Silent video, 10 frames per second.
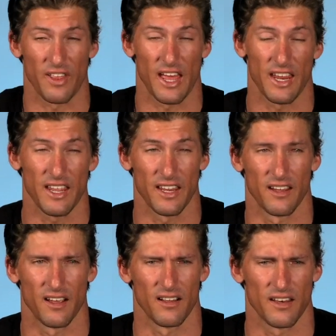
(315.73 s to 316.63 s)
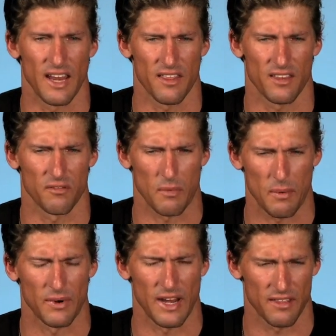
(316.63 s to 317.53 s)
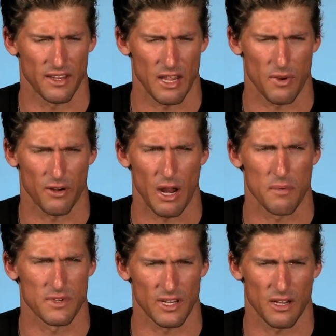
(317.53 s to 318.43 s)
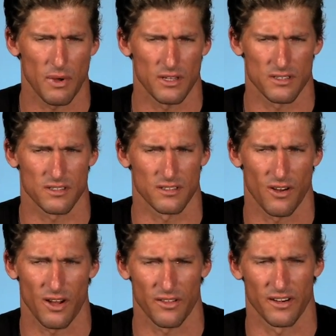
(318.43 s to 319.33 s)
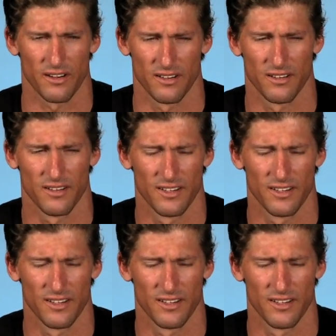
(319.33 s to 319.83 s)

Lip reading: Eddie, and Nathan came by and grabbed me. He's like, come on, let's just go out there and,